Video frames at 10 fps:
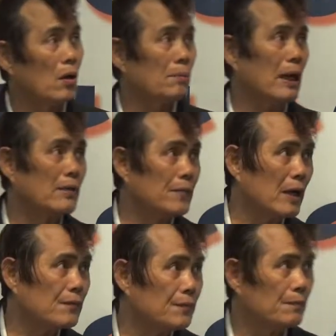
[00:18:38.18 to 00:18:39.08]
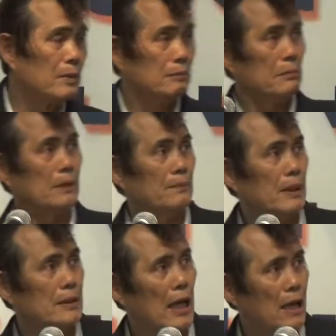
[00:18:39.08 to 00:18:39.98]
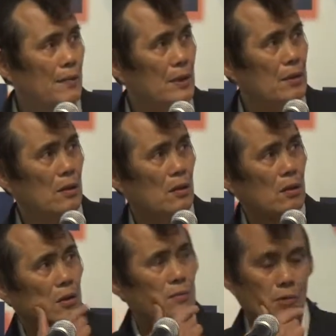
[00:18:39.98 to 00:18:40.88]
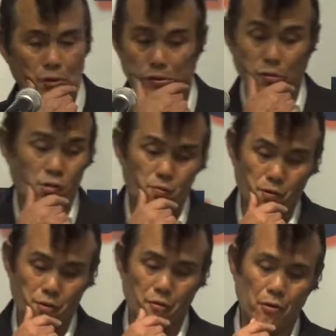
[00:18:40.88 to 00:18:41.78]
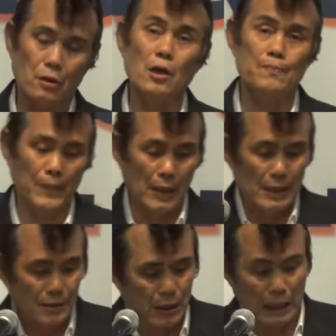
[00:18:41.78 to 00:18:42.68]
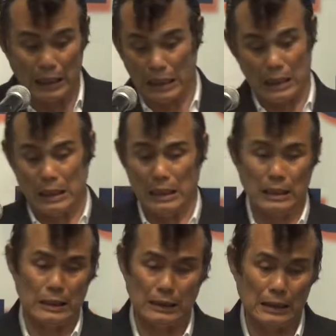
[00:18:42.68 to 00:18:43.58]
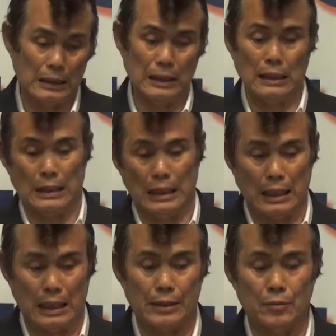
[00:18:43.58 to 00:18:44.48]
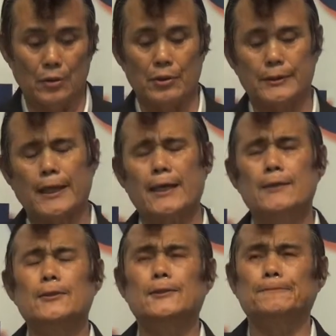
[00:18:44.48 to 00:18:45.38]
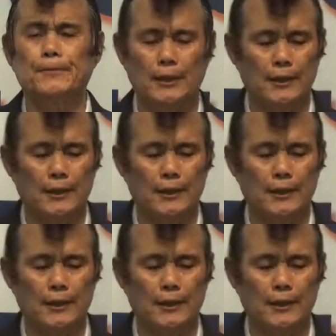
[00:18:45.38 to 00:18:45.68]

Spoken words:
My time is almost up. So I'm going to tell you